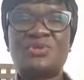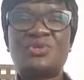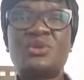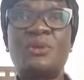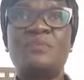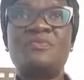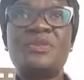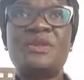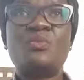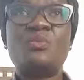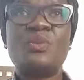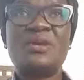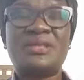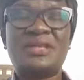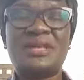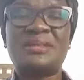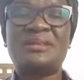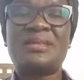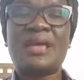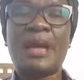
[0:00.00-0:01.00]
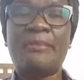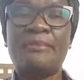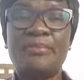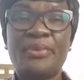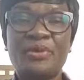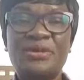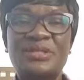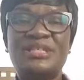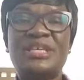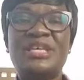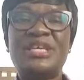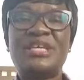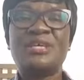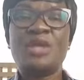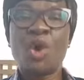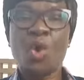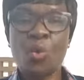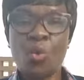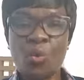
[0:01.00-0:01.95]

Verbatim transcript: something within their body